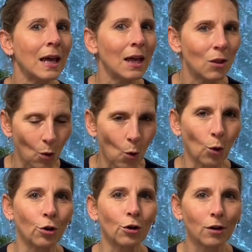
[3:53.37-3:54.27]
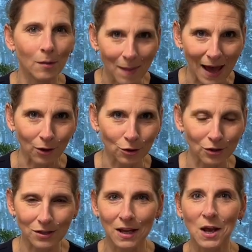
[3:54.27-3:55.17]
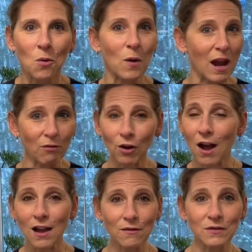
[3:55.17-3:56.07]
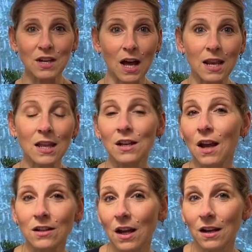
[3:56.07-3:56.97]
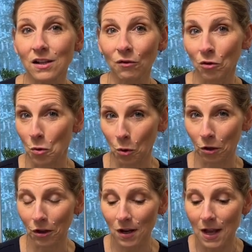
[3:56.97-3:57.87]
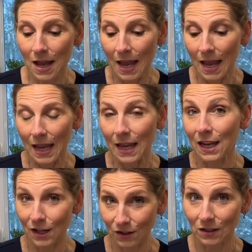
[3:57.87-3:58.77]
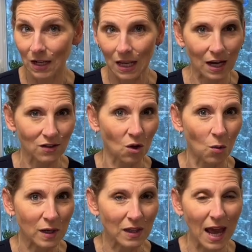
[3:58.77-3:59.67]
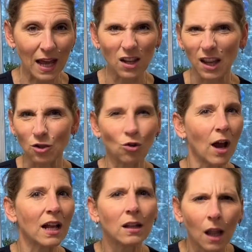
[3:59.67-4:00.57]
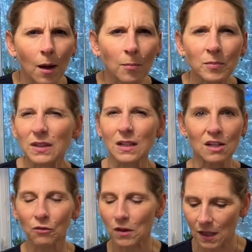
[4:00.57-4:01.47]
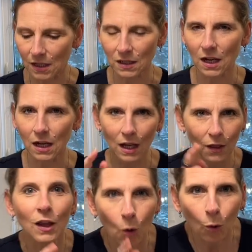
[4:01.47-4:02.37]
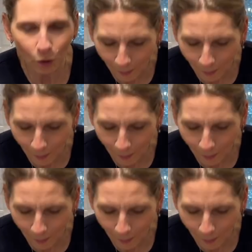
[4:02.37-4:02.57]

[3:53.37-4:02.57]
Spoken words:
the order matters. Whenever I've done a different order, it has always had like dry clumps and different things in it. The order